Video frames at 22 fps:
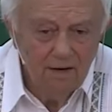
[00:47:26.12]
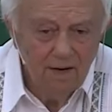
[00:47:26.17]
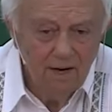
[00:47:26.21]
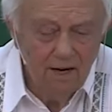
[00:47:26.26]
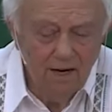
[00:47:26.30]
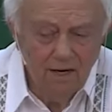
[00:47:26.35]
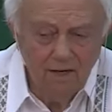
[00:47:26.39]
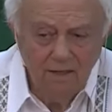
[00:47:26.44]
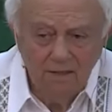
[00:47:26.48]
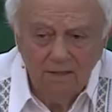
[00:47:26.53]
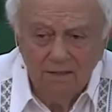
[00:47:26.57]

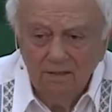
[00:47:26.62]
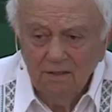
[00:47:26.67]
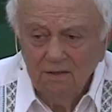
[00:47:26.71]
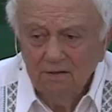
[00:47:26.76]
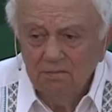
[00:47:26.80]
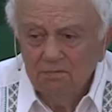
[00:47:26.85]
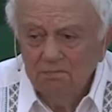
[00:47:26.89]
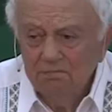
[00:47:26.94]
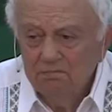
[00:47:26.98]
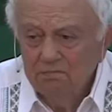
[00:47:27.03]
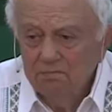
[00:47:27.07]
and
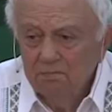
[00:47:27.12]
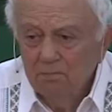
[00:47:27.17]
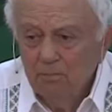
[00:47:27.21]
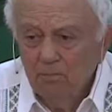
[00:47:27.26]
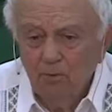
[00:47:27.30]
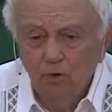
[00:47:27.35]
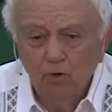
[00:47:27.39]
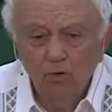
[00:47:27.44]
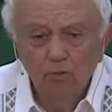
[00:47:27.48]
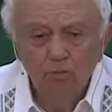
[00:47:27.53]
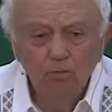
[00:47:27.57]
uh,
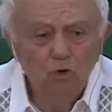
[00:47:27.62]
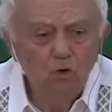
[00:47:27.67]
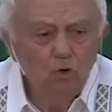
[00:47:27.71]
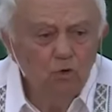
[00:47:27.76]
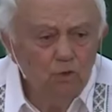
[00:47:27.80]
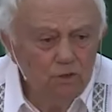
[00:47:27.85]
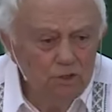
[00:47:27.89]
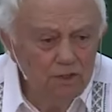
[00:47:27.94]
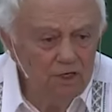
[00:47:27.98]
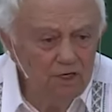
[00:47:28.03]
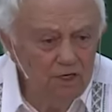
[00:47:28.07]

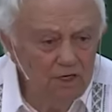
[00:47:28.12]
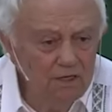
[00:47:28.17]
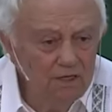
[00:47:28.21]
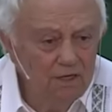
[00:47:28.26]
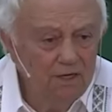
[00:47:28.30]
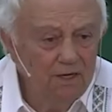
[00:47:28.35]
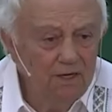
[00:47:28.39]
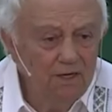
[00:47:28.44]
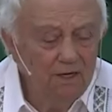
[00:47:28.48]
promoting